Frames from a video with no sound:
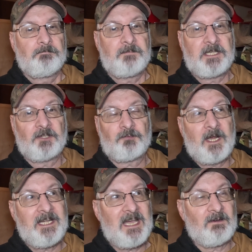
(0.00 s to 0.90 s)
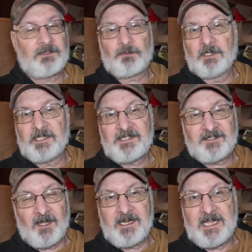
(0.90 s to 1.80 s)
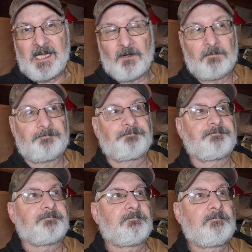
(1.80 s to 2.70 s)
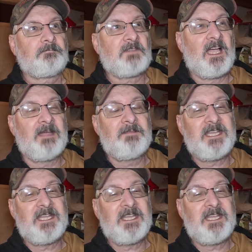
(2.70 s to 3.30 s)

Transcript: because right now it's really sunny out. I'm